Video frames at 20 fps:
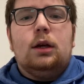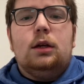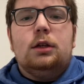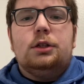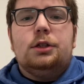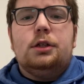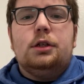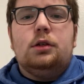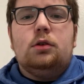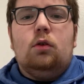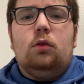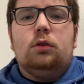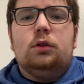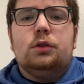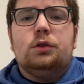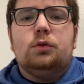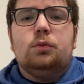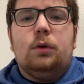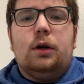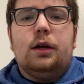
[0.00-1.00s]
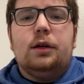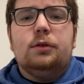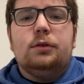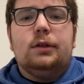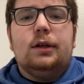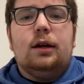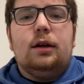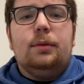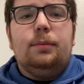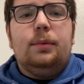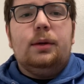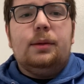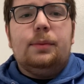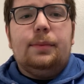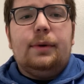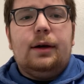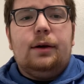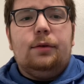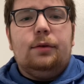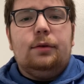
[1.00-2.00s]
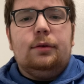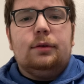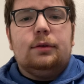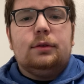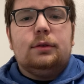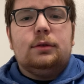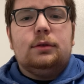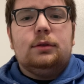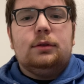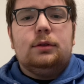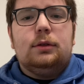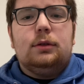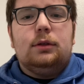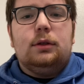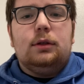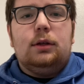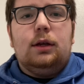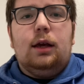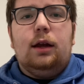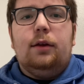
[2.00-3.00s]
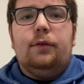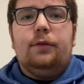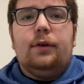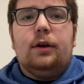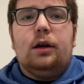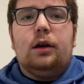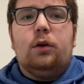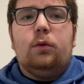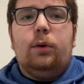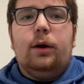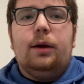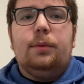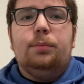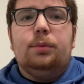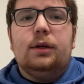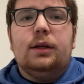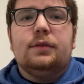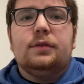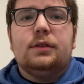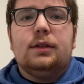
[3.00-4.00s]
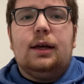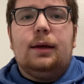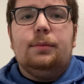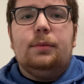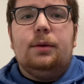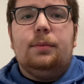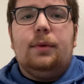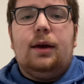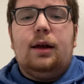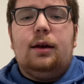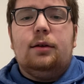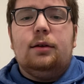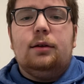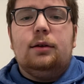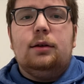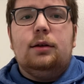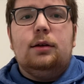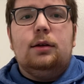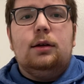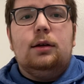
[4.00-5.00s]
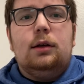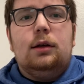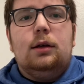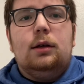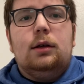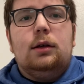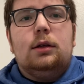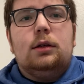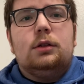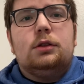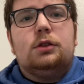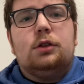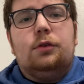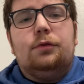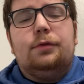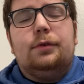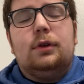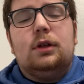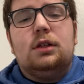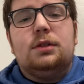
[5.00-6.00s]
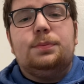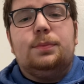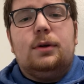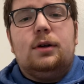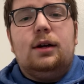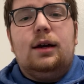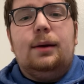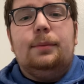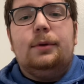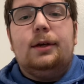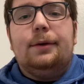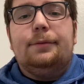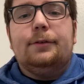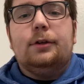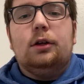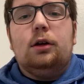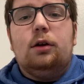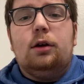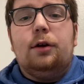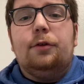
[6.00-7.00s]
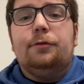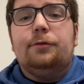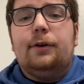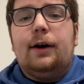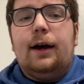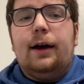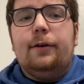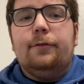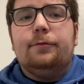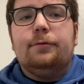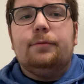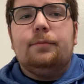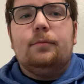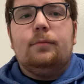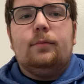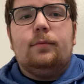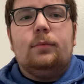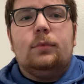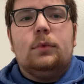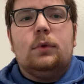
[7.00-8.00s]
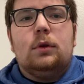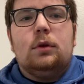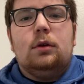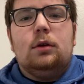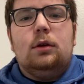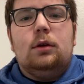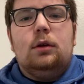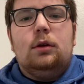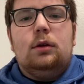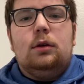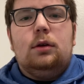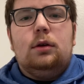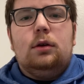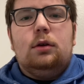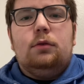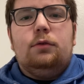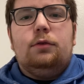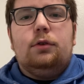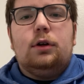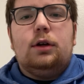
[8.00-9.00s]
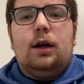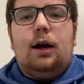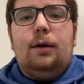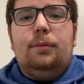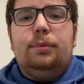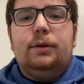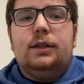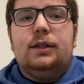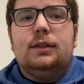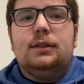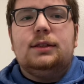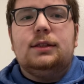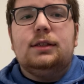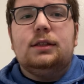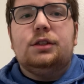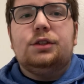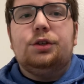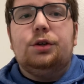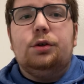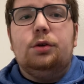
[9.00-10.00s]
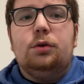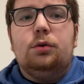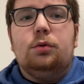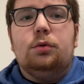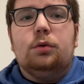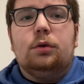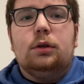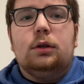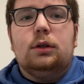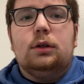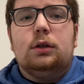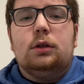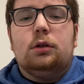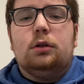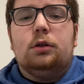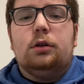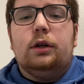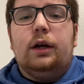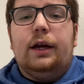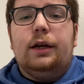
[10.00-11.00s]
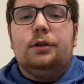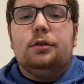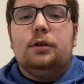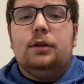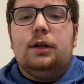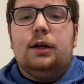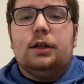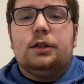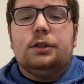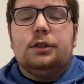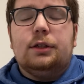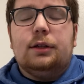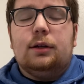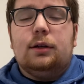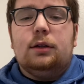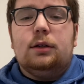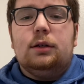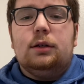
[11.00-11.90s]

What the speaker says: She told us what it was going to be about in a very quick, brief statement manner. So for this part, I'm giving her a 5. For competency 2, her introduction,